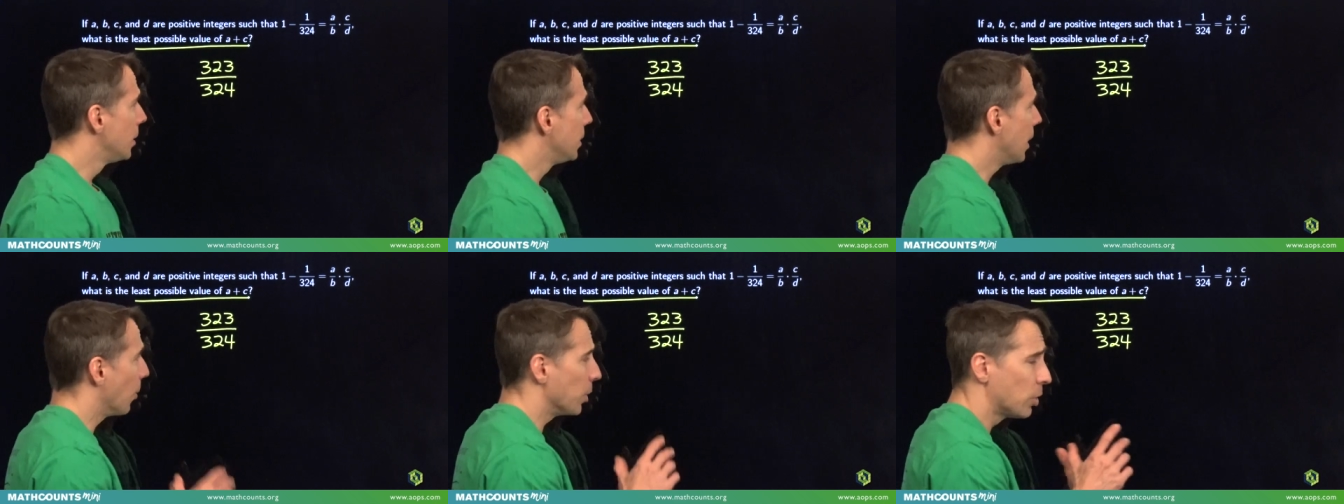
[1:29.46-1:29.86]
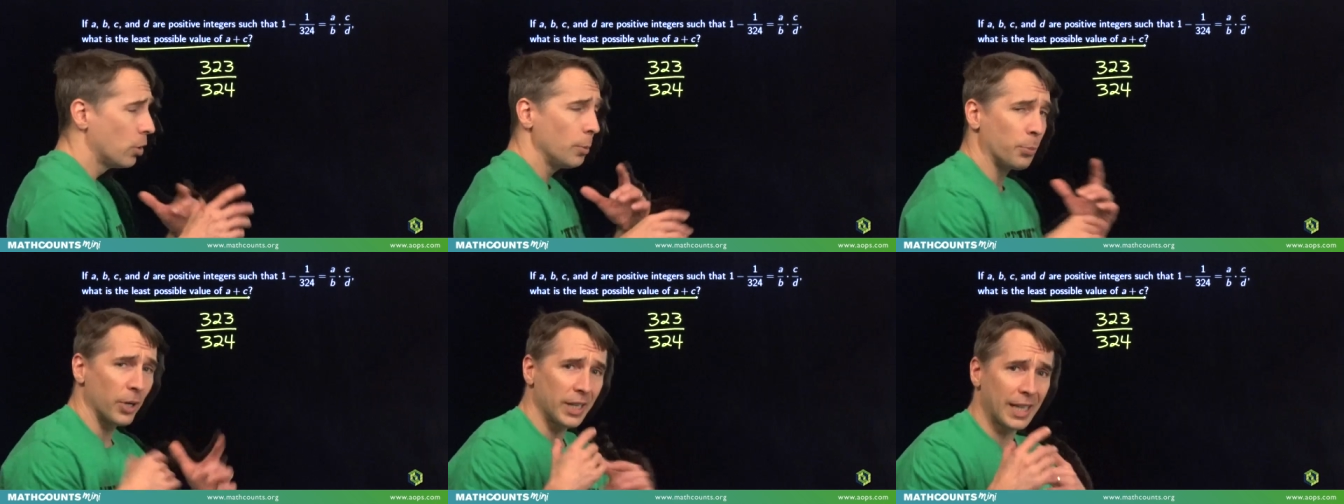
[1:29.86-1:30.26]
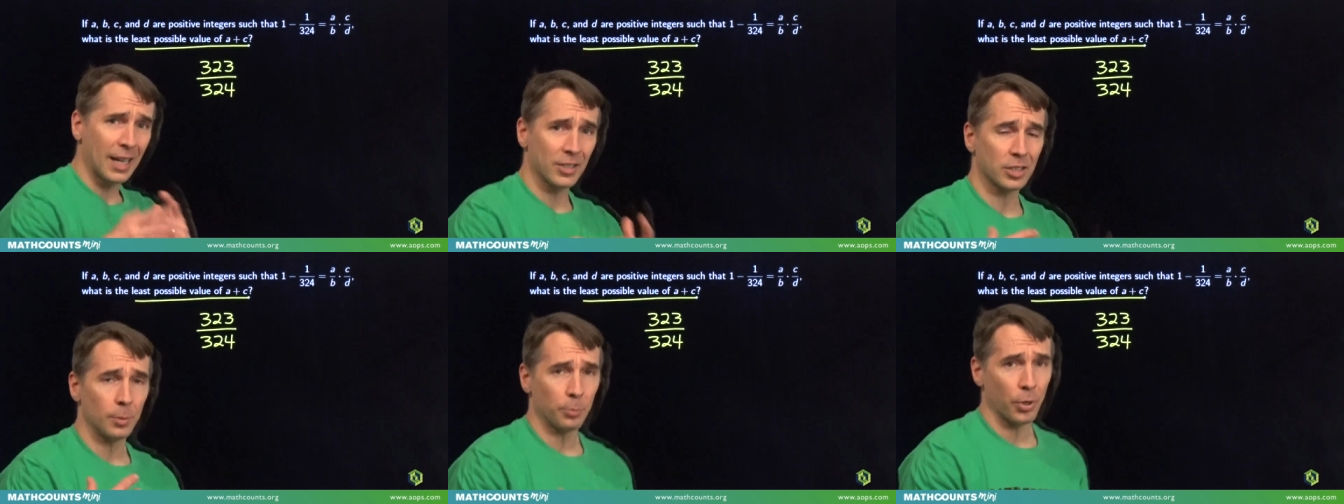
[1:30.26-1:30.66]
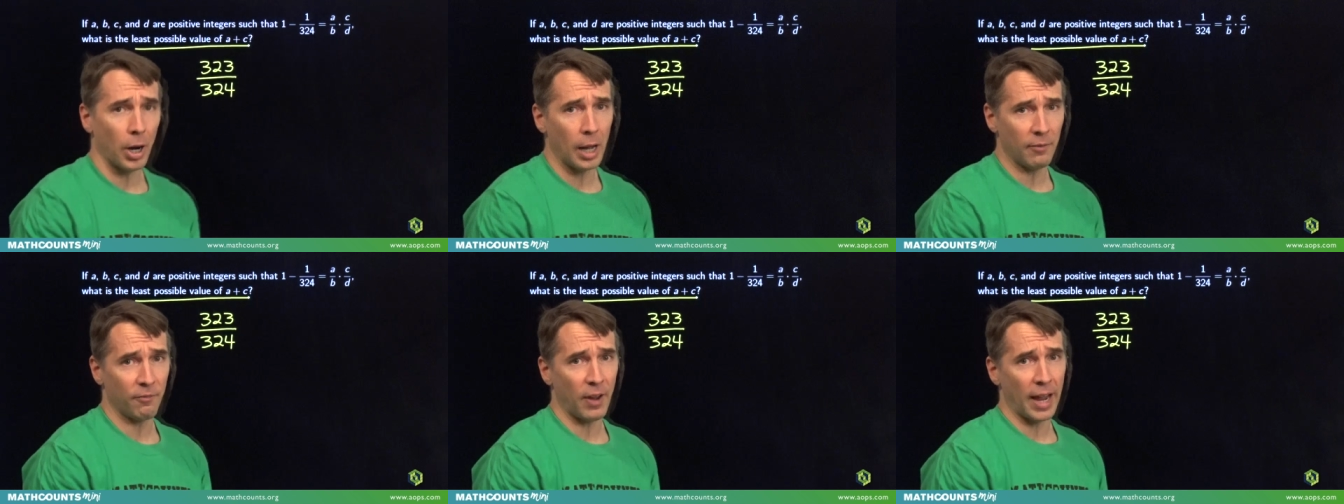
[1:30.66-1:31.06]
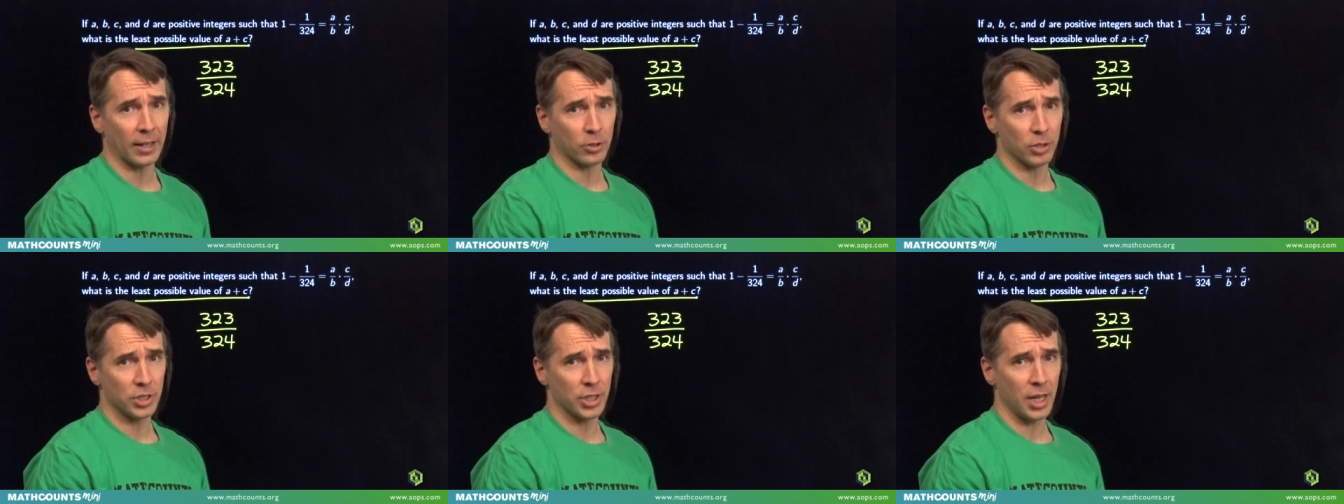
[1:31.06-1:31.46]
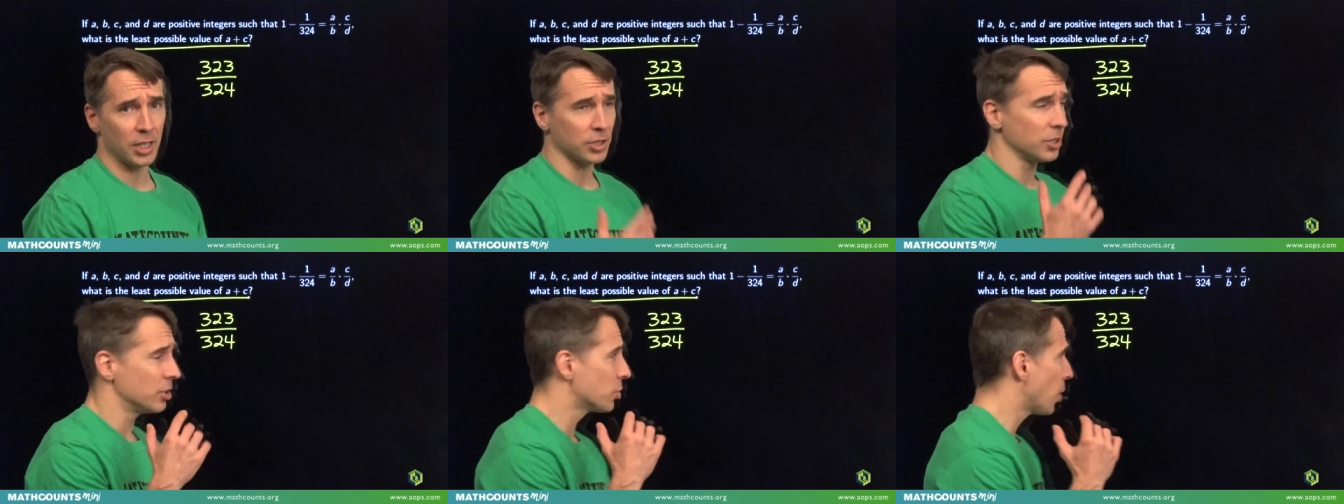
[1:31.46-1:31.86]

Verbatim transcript: Now we could break out some prime factorization.